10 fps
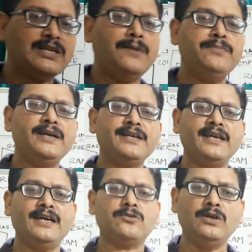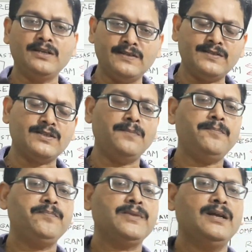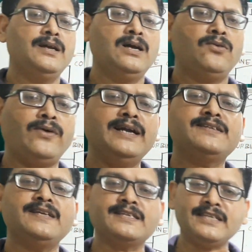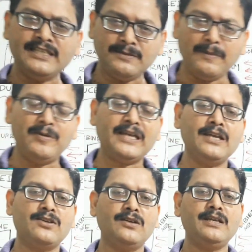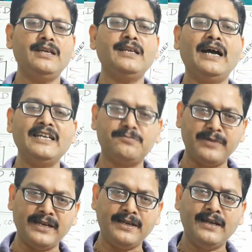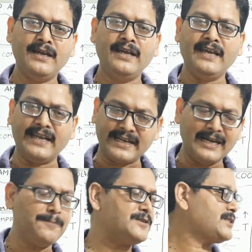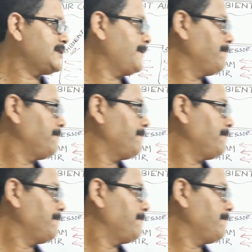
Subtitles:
ambient air cooling system finds extensive application in high-speed aircrafts.